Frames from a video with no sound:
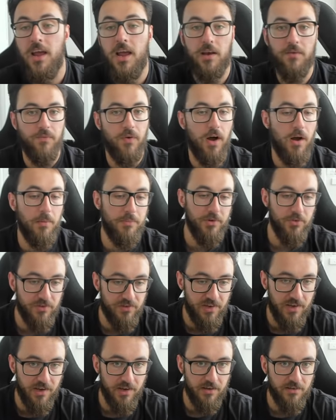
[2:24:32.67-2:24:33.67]
and farmed till
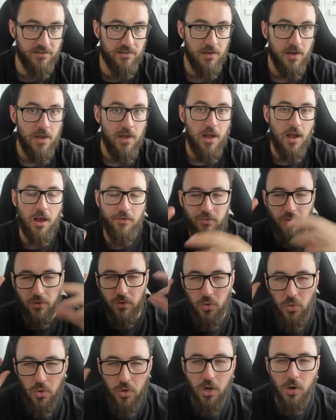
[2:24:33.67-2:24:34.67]
six. Actually,
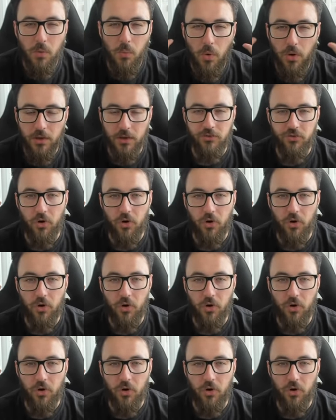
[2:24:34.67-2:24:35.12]
look at what,